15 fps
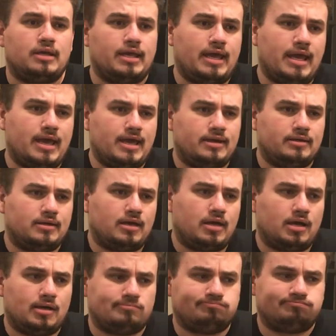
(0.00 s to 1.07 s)
and
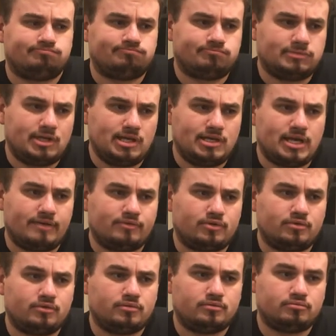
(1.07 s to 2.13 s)
uh, he
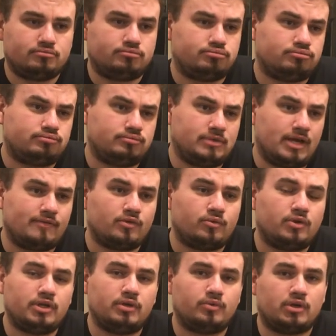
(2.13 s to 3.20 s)
never, never
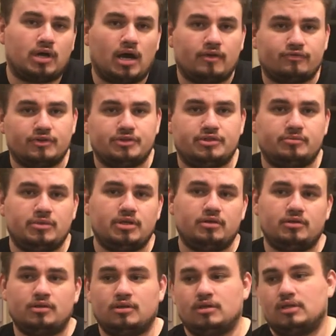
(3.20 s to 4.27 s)
really would offer it to
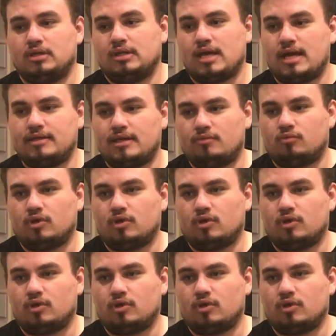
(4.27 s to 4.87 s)
me, and then